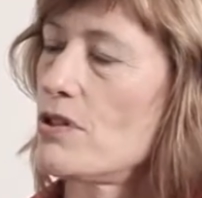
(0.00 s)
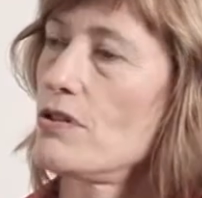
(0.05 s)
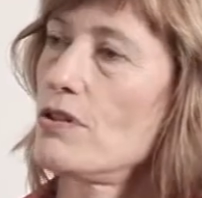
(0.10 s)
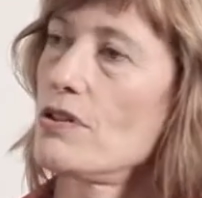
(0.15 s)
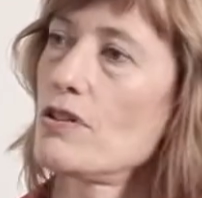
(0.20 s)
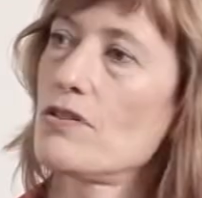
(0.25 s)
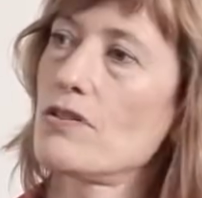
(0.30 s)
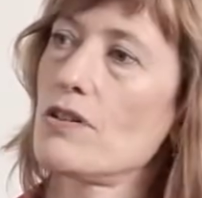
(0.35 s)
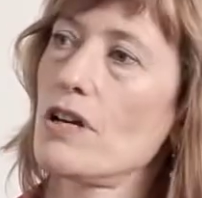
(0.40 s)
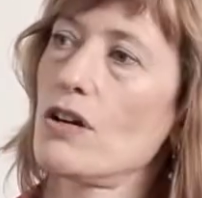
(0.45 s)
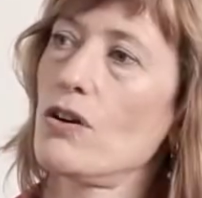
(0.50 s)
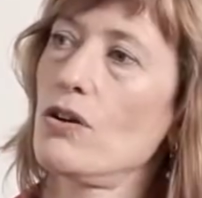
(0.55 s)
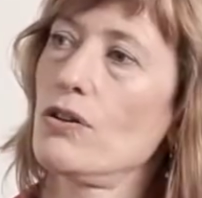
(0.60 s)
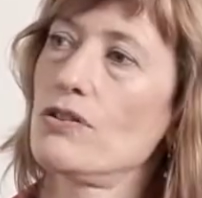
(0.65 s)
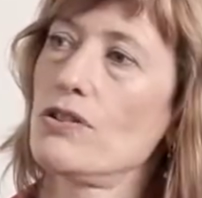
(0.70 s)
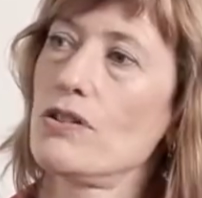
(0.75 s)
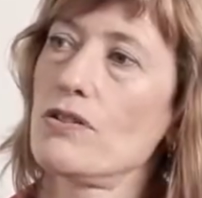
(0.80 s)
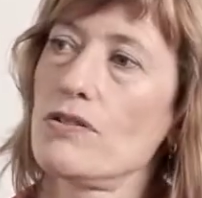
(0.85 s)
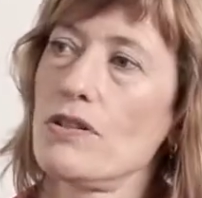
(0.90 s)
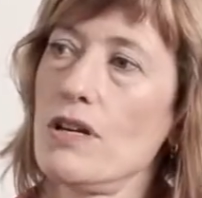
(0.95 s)
to the
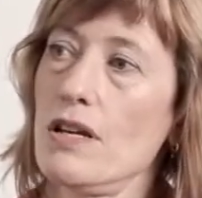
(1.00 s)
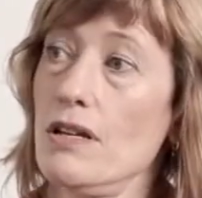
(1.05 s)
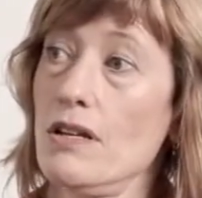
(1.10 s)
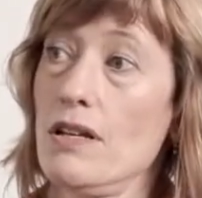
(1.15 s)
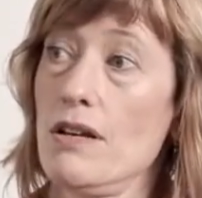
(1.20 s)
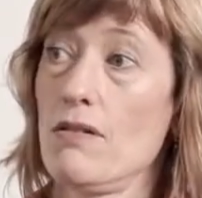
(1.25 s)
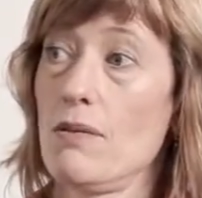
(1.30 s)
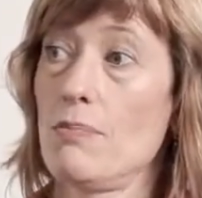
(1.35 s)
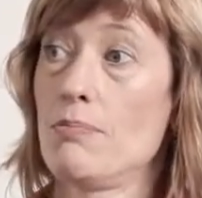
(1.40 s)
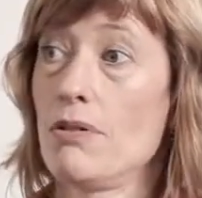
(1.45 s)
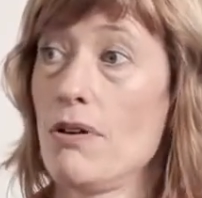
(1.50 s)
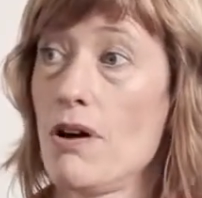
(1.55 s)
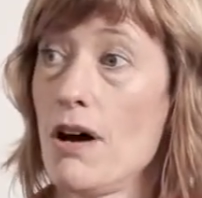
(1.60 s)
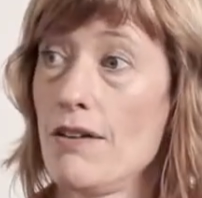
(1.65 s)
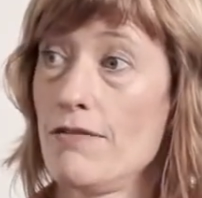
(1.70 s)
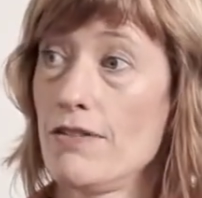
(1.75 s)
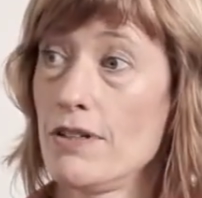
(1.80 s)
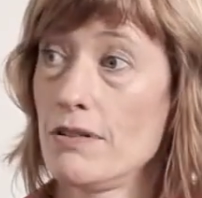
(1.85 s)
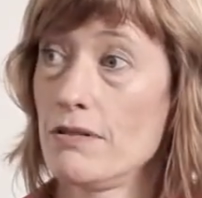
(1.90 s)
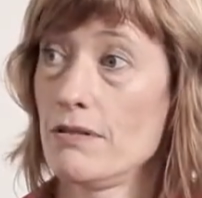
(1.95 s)
psychologist and they're a
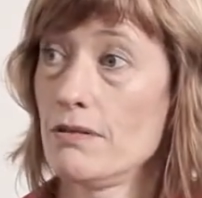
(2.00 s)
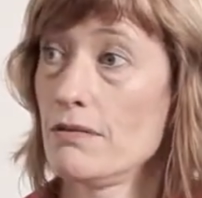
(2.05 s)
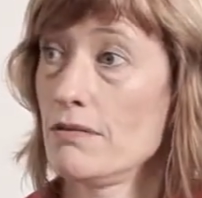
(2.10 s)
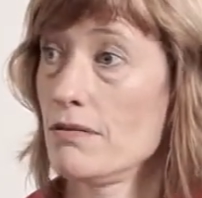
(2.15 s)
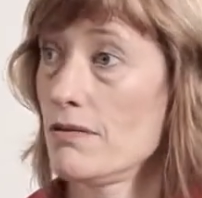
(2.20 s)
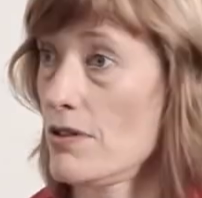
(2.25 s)
private